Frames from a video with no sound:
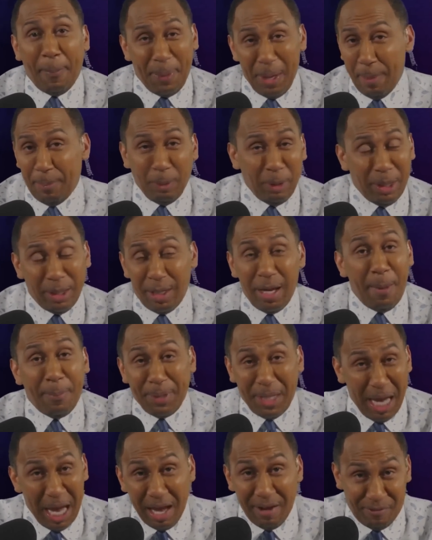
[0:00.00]
people and their
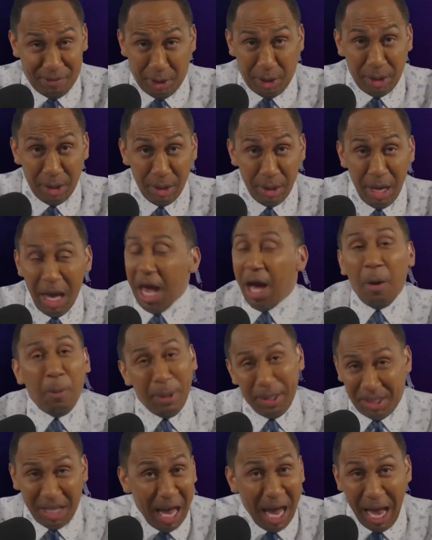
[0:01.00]
behavior. Hell
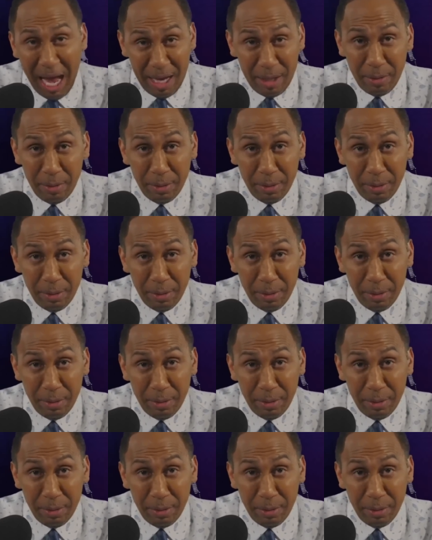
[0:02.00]
with that.